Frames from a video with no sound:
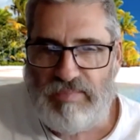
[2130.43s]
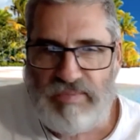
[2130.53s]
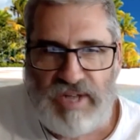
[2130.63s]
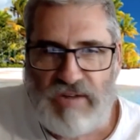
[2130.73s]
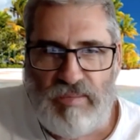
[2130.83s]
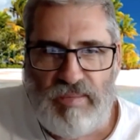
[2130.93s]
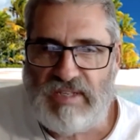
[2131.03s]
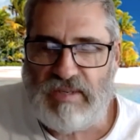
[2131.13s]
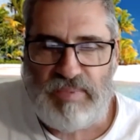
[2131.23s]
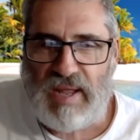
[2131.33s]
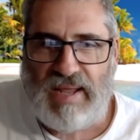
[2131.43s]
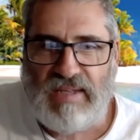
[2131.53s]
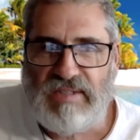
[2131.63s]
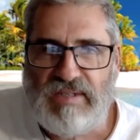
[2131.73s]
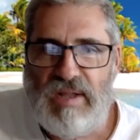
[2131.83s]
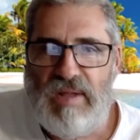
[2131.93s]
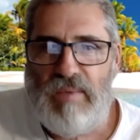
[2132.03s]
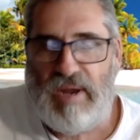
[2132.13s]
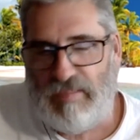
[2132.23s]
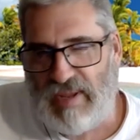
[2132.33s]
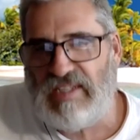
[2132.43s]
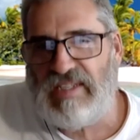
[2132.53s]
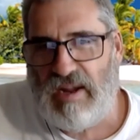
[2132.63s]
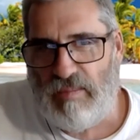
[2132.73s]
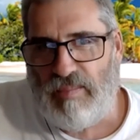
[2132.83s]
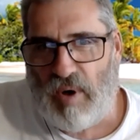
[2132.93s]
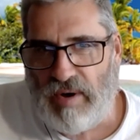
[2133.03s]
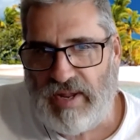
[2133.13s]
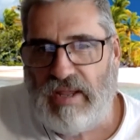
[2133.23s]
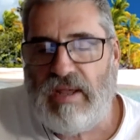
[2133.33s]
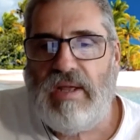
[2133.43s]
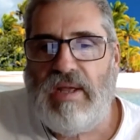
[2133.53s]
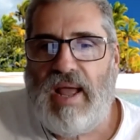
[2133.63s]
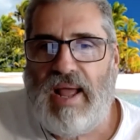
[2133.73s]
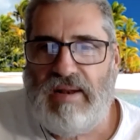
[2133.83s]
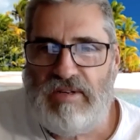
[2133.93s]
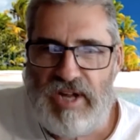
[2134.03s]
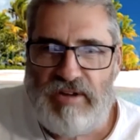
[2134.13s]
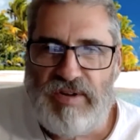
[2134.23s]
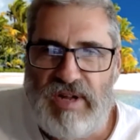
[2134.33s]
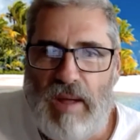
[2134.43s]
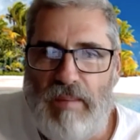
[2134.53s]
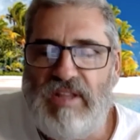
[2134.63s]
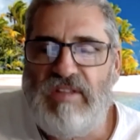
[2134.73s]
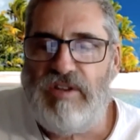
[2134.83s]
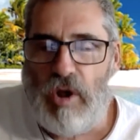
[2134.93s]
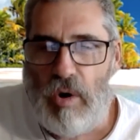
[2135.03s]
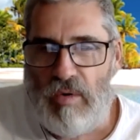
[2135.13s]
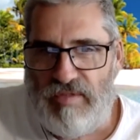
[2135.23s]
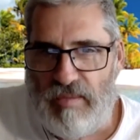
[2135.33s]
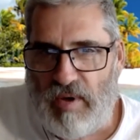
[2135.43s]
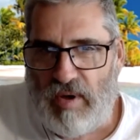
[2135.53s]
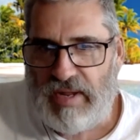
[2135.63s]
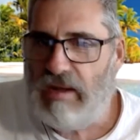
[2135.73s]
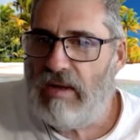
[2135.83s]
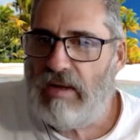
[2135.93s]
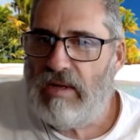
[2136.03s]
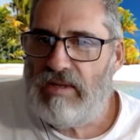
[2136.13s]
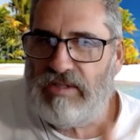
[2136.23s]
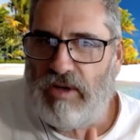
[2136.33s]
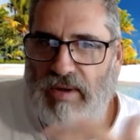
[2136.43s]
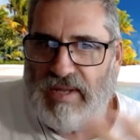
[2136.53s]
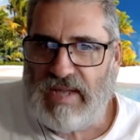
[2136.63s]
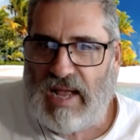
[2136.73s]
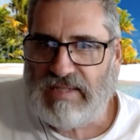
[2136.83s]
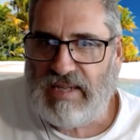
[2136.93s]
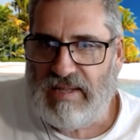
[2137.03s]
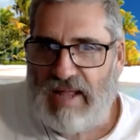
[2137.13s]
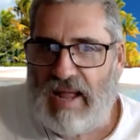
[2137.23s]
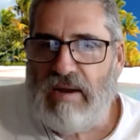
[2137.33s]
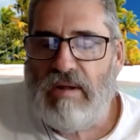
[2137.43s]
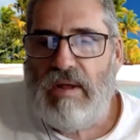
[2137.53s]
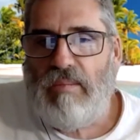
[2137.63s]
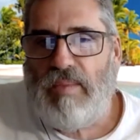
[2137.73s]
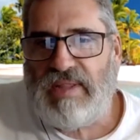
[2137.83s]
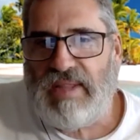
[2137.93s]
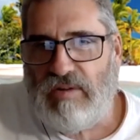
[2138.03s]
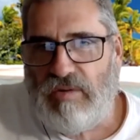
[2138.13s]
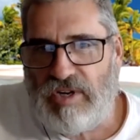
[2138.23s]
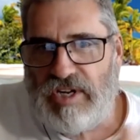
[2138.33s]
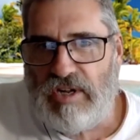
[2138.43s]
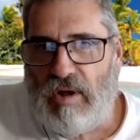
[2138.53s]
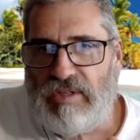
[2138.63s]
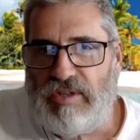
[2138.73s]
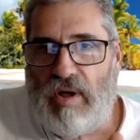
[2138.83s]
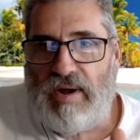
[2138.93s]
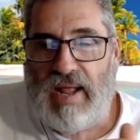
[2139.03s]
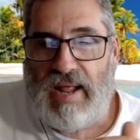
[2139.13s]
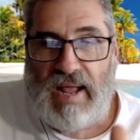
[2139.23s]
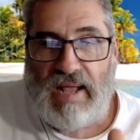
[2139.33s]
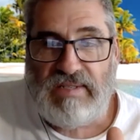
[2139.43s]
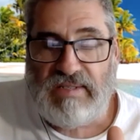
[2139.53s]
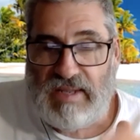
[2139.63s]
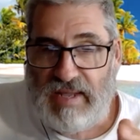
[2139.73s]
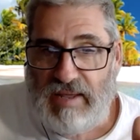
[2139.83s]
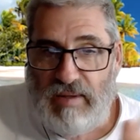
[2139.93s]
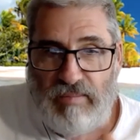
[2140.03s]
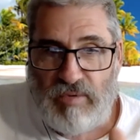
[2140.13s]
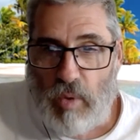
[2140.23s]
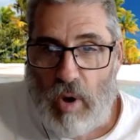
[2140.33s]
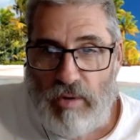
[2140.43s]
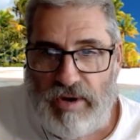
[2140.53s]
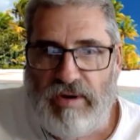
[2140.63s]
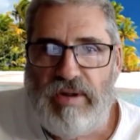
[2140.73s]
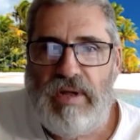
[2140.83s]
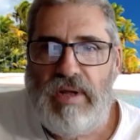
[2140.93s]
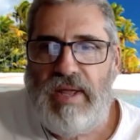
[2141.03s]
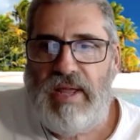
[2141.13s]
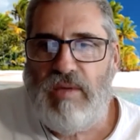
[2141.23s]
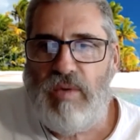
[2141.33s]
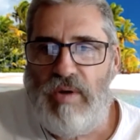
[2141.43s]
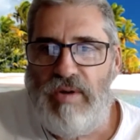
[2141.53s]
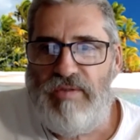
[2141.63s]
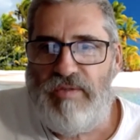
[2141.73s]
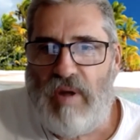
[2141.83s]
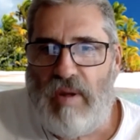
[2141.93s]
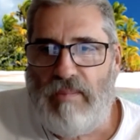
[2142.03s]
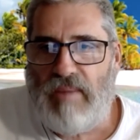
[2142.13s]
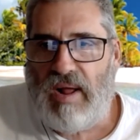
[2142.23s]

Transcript: Chetra means a place, but it means here body, and Chetra Gya means the knower of the body. So he's asking that. But then Krishna goes on, and as he quoted from